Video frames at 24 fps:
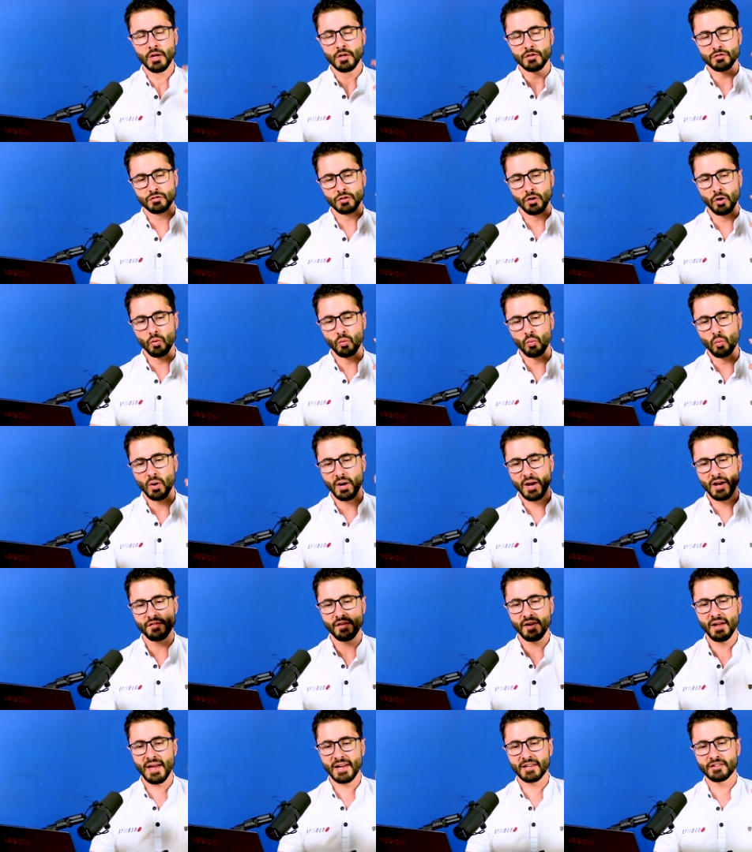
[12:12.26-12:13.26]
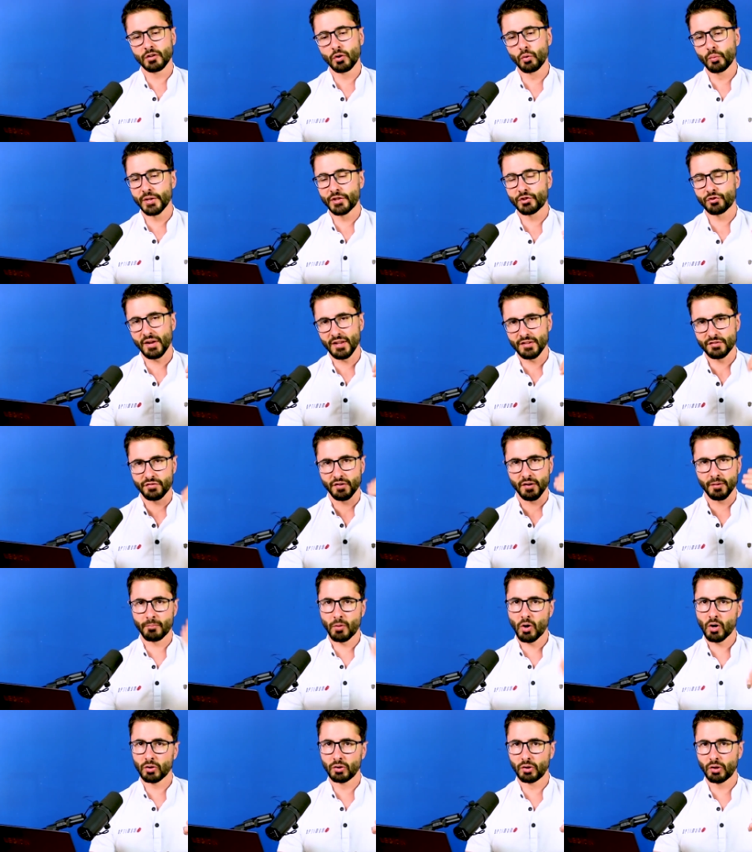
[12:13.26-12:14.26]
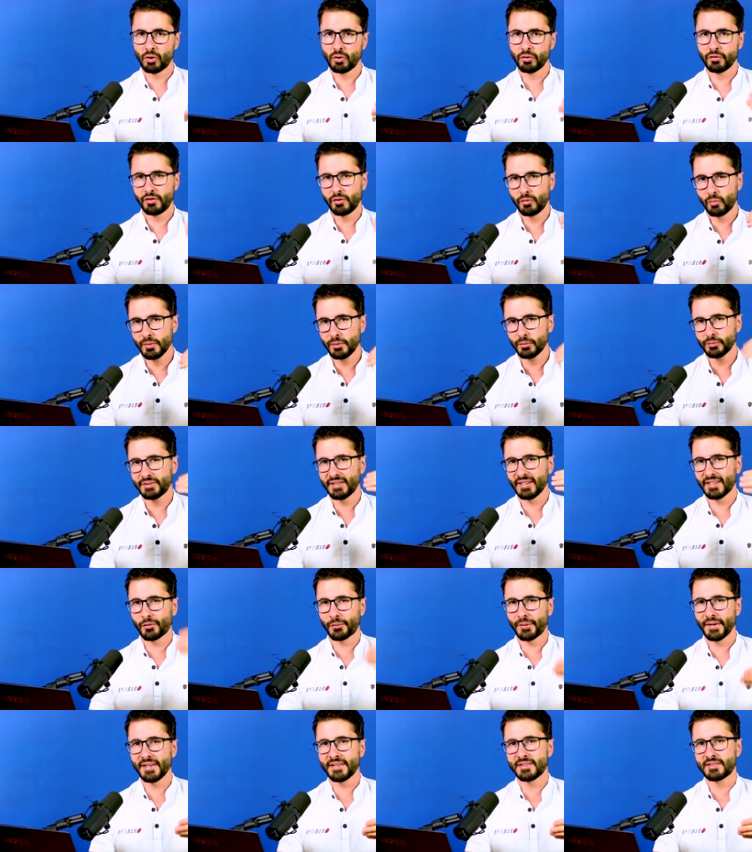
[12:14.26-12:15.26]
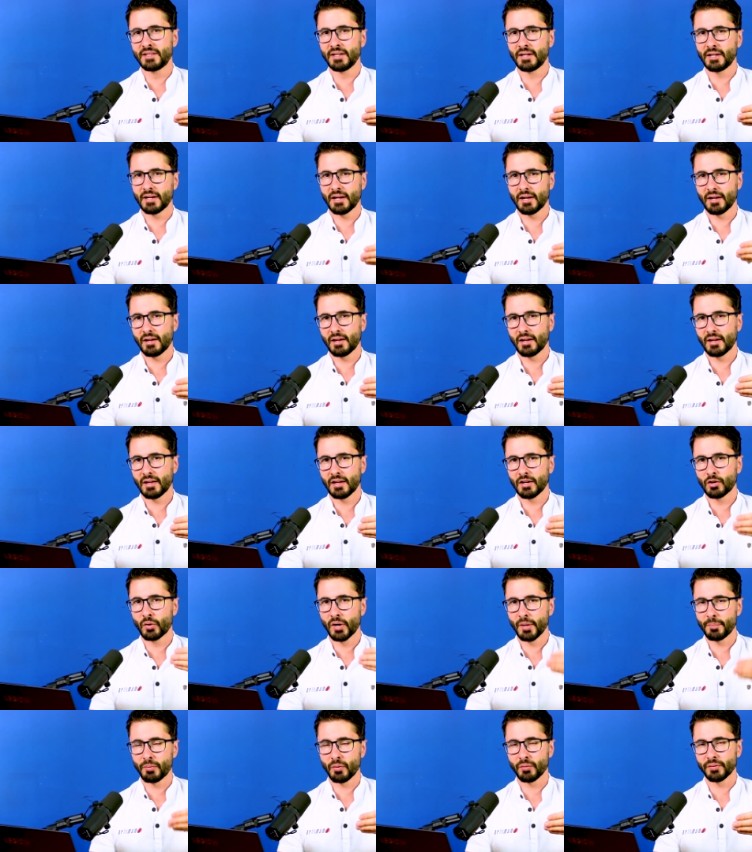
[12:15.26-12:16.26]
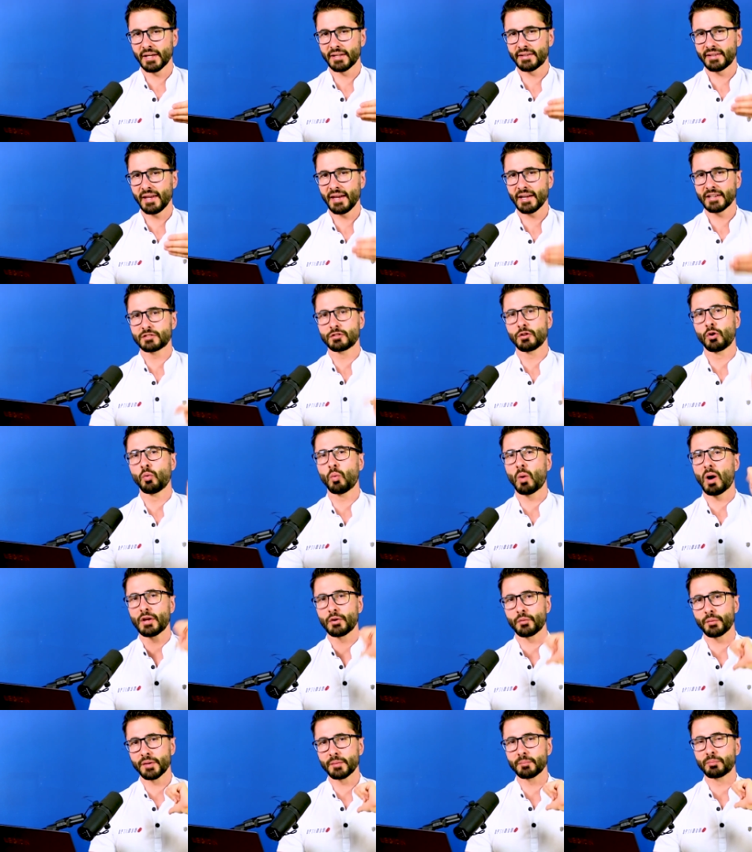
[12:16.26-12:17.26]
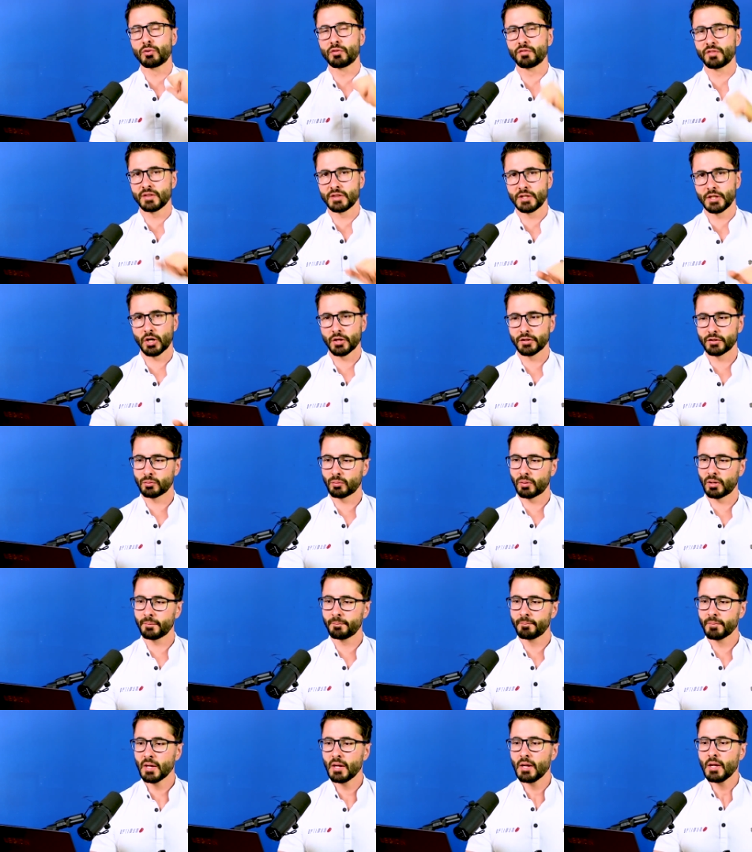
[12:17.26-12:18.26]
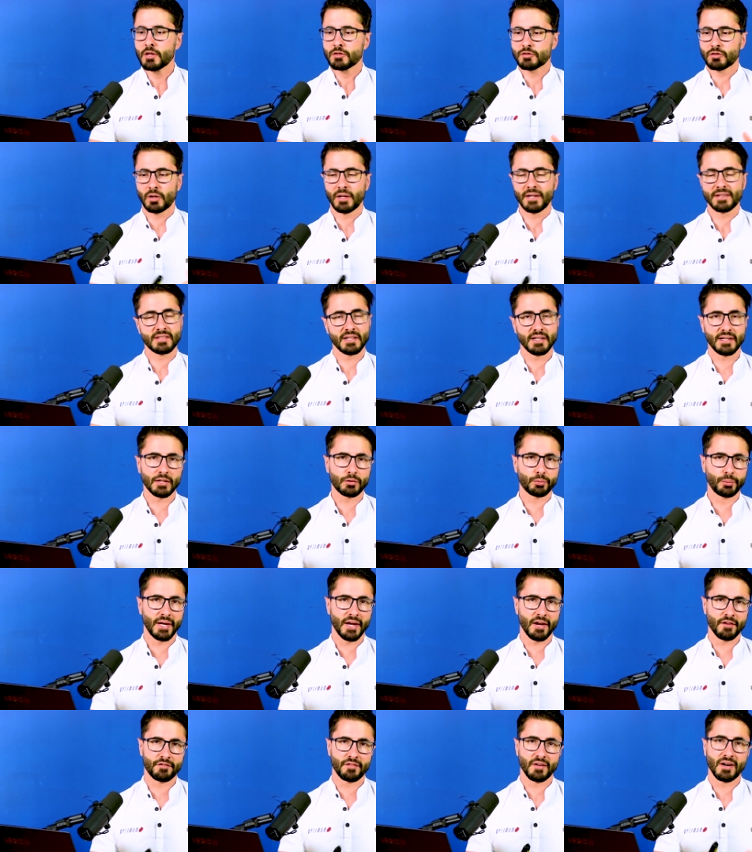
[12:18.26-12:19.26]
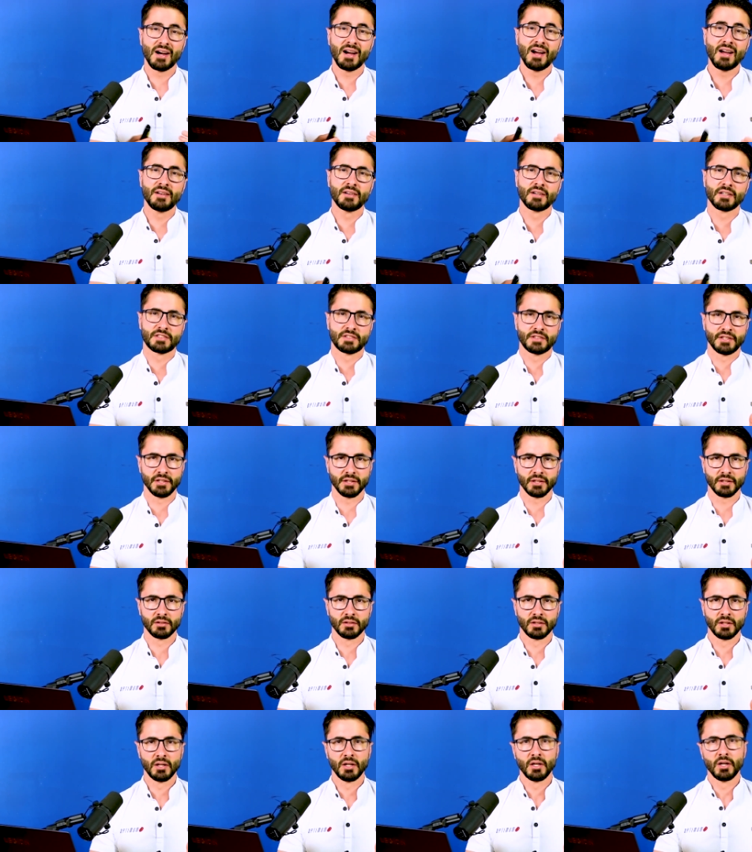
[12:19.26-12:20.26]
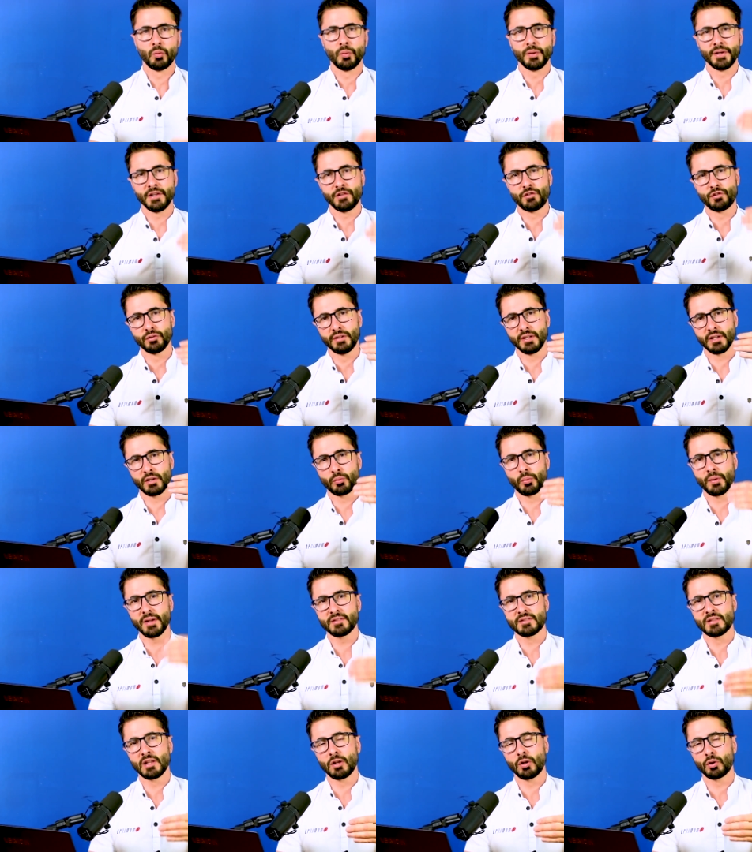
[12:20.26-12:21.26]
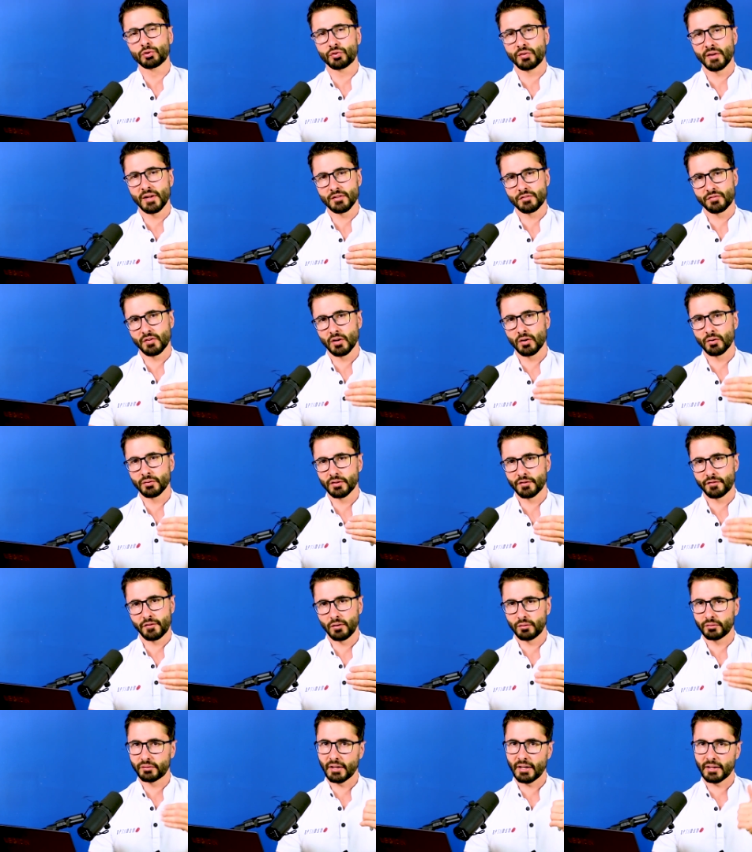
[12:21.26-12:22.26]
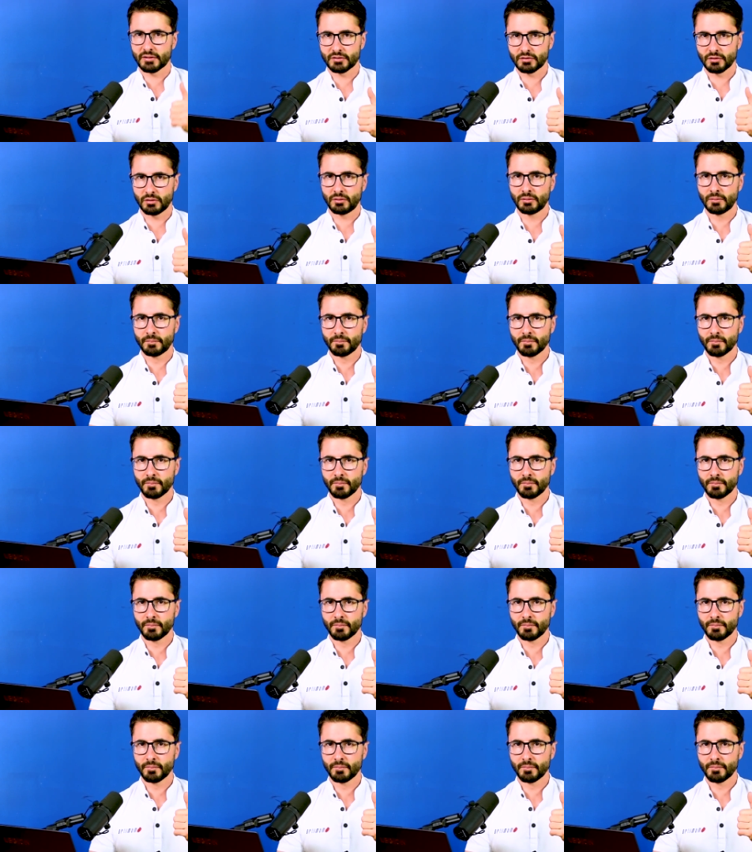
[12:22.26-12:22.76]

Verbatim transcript: So whatever axle we transfer more load will decrease the grip on that axle while improving the other one. So let's say that we have understeer. We need to decrease the load transfer on the front axle.